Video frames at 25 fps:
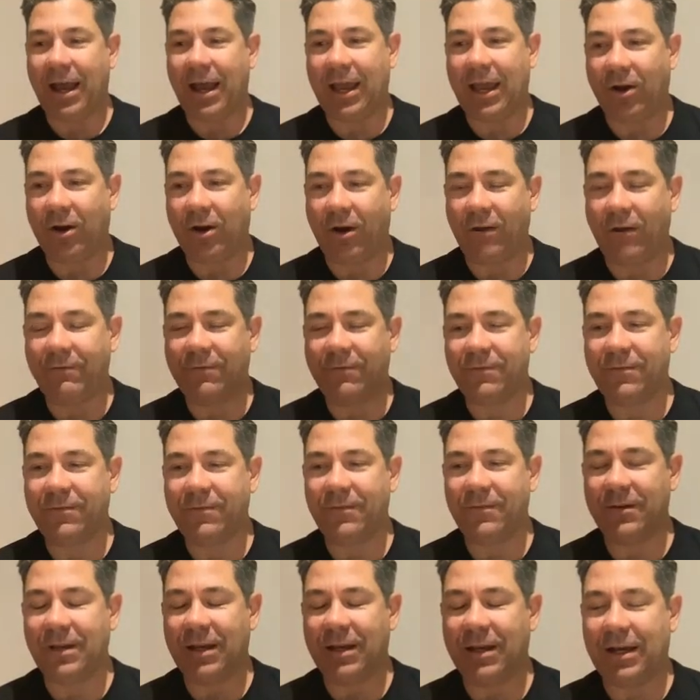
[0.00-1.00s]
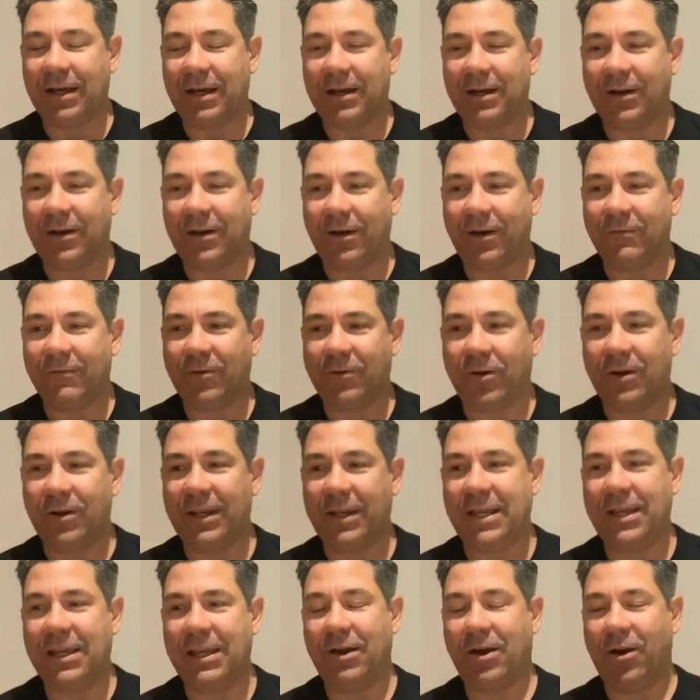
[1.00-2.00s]
And I've got
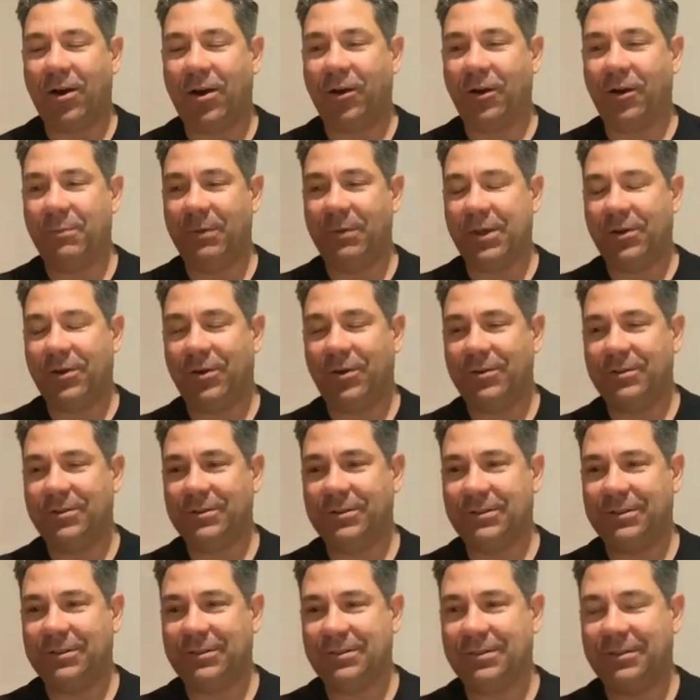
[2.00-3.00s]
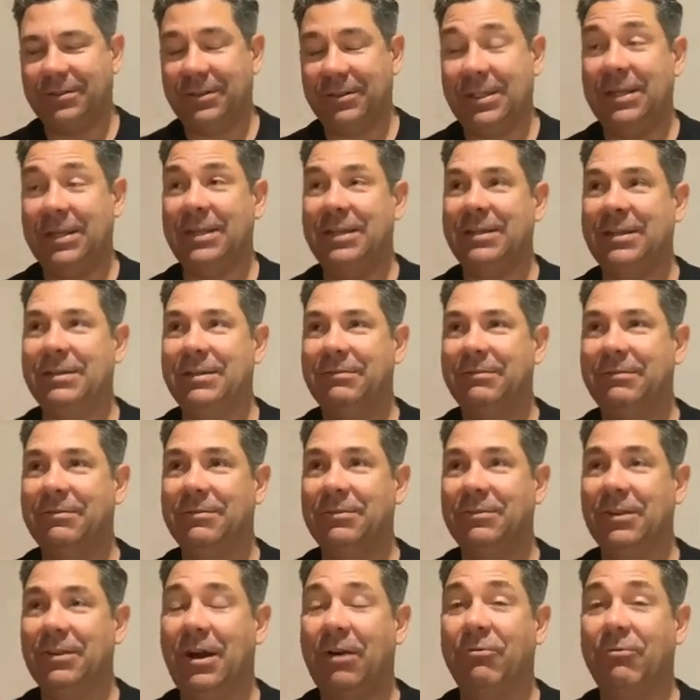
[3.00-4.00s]
here only because a
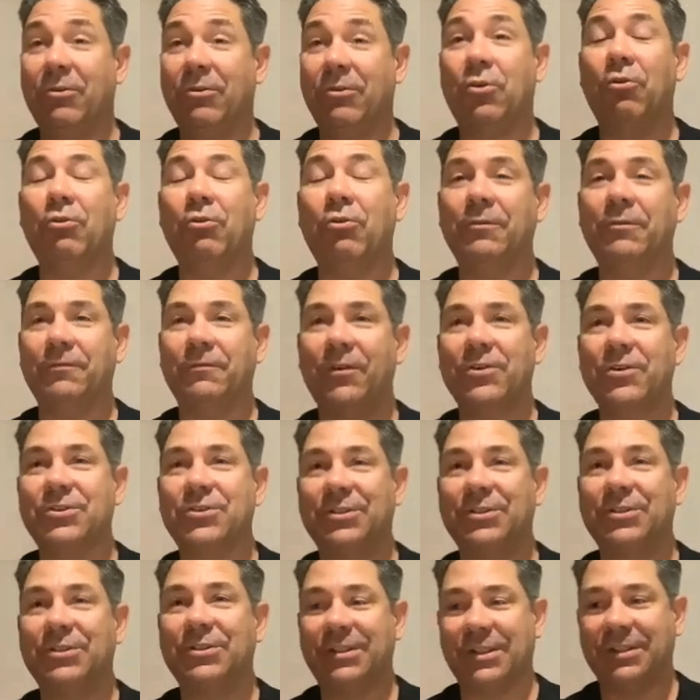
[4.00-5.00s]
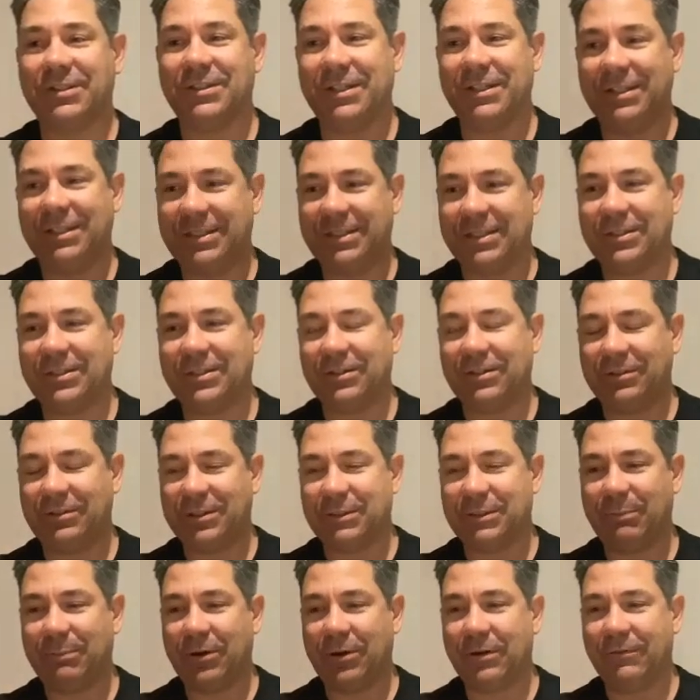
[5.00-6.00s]
recorded version doesn't exist on
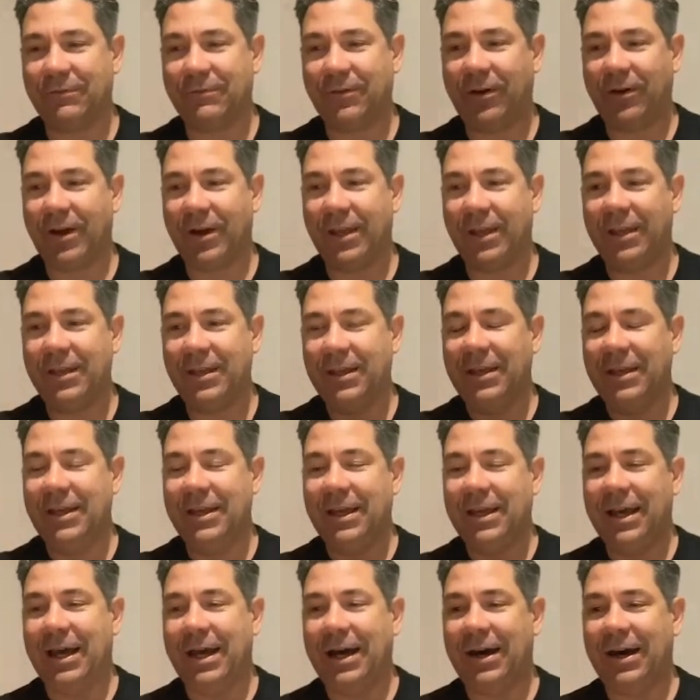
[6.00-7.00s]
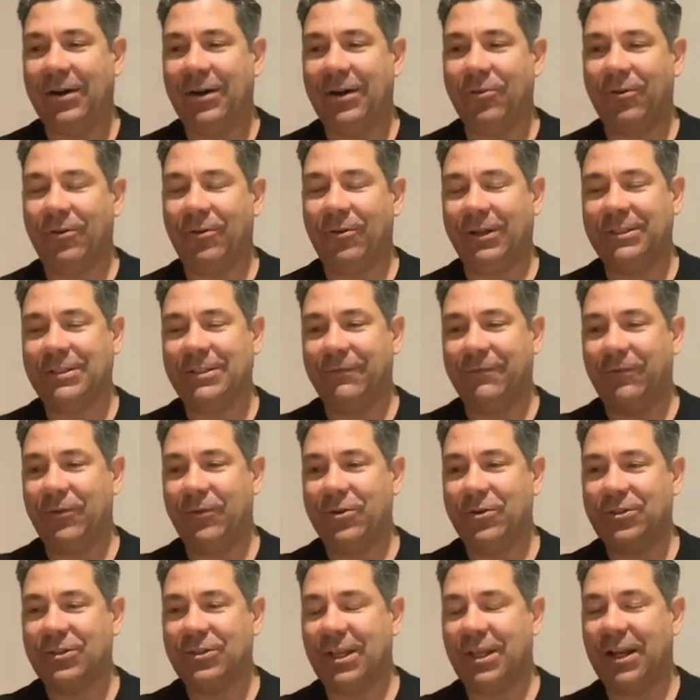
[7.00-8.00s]
Spotify, or at least a
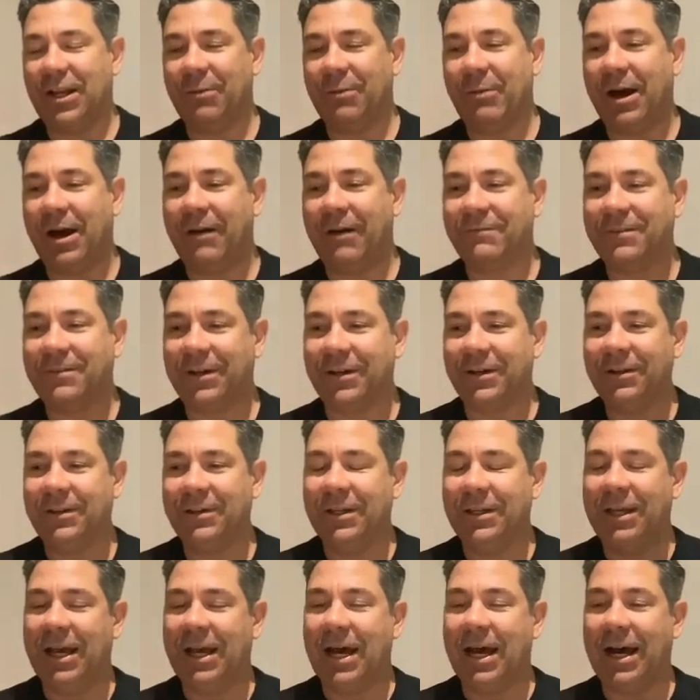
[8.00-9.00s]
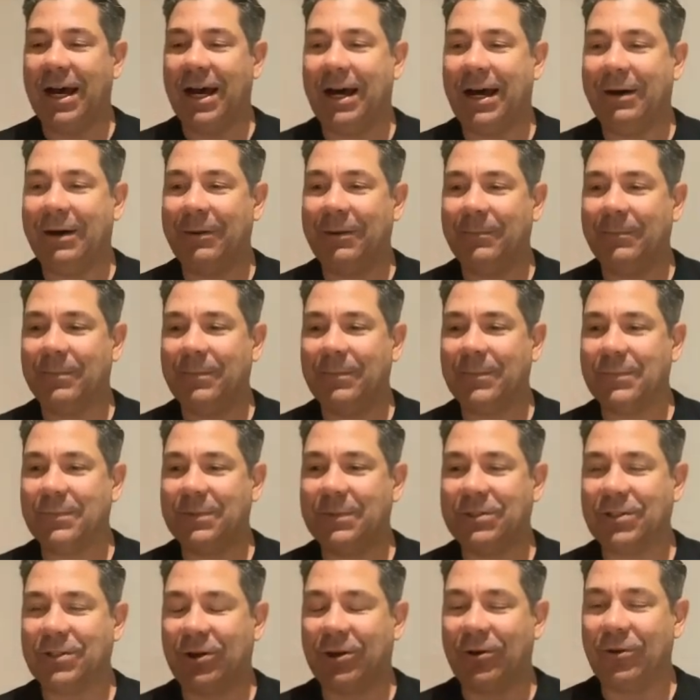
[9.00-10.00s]
version that I'm after.
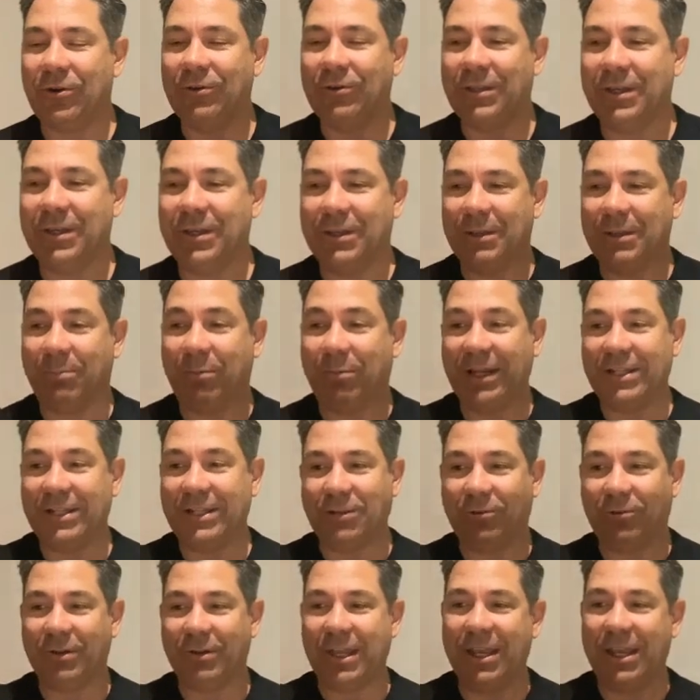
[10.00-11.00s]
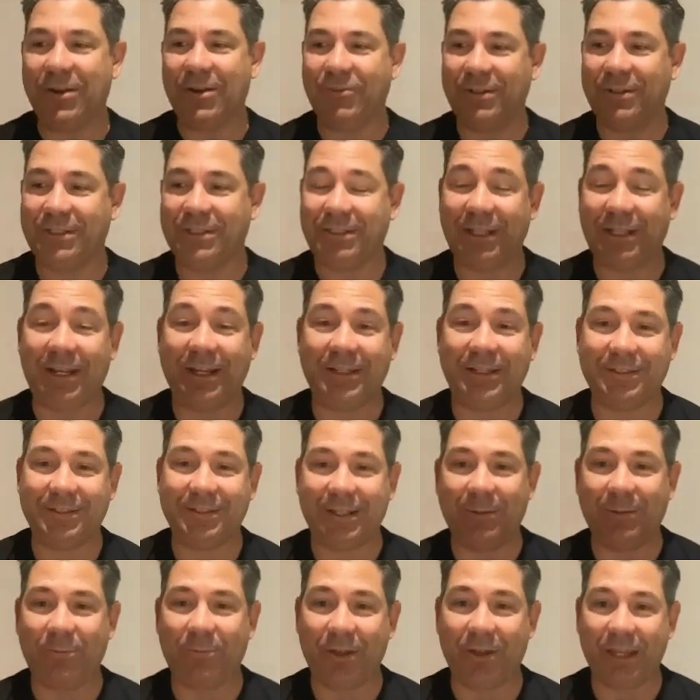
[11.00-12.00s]
So the placeholder here is Setting
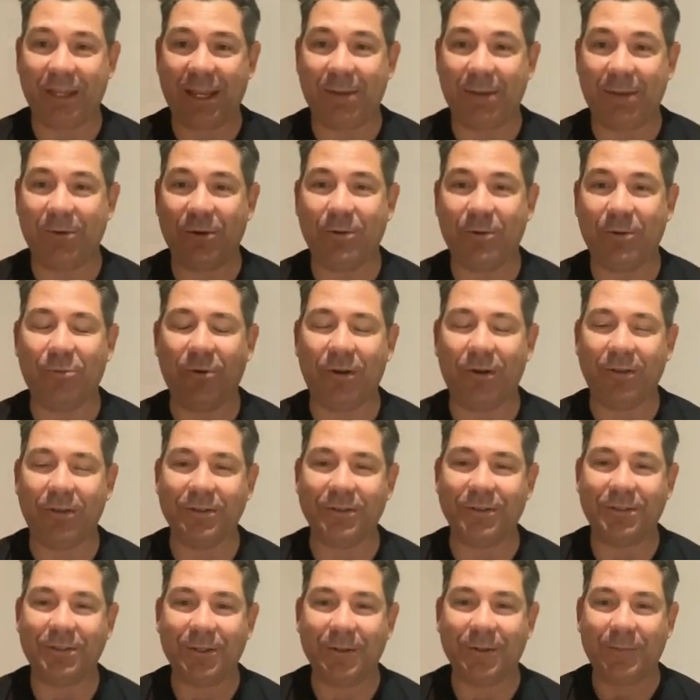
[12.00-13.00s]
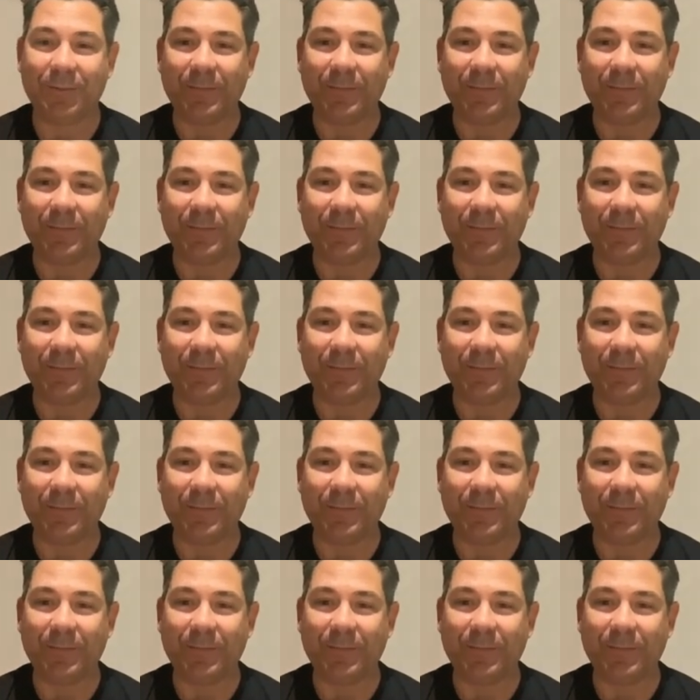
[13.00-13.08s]
Sun by the Chemical Brothers,